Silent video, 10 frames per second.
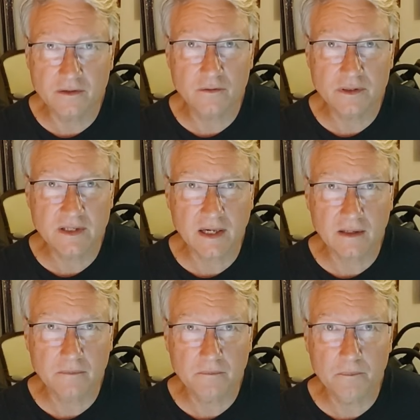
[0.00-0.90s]
under
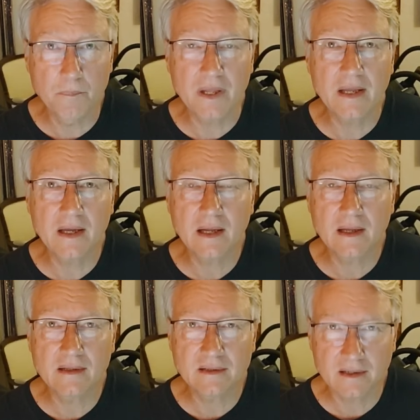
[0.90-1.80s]
attack. Big
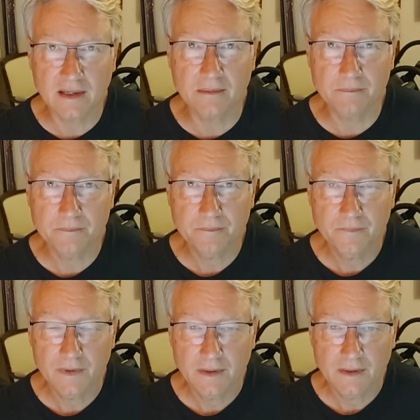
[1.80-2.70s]
time.
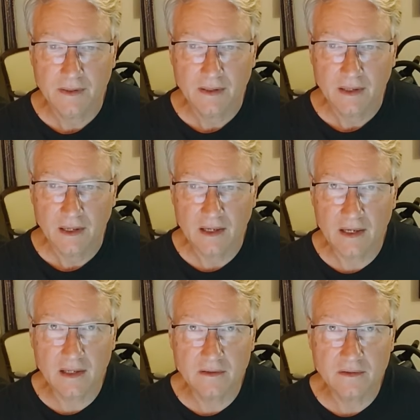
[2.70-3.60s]

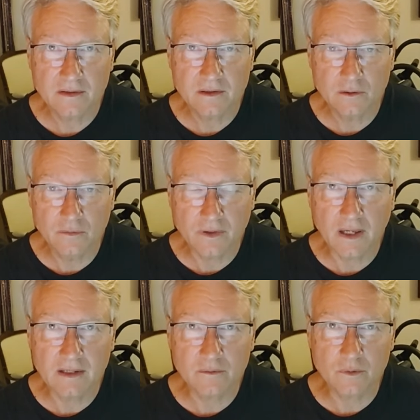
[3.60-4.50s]
And
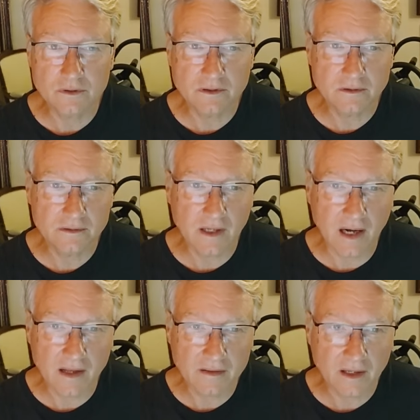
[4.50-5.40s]

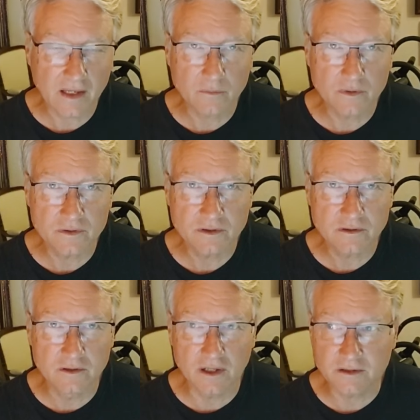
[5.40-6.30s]
I thought it
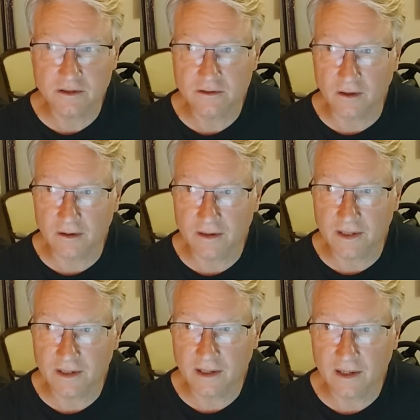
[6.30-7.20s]
was just
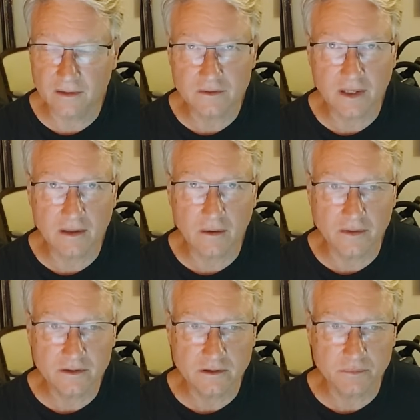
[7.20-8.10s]
starting, and I was like,
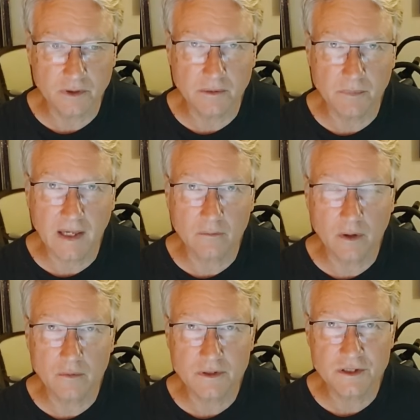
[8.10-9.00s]
oh, this is pretty bad
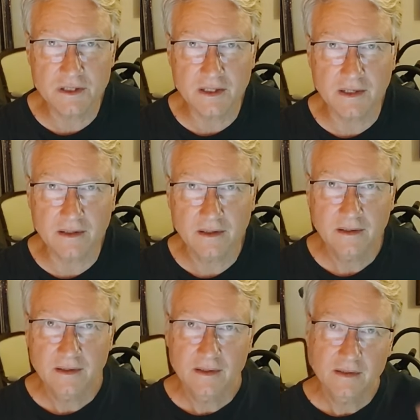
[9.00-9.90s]
what we're seeing
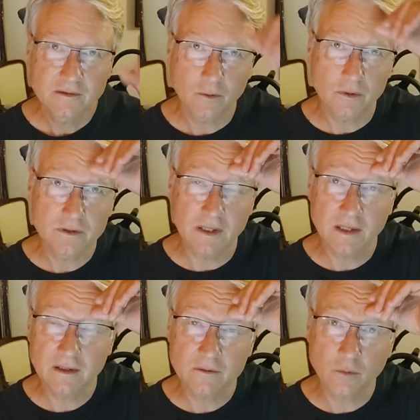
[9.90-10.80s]
towards the end of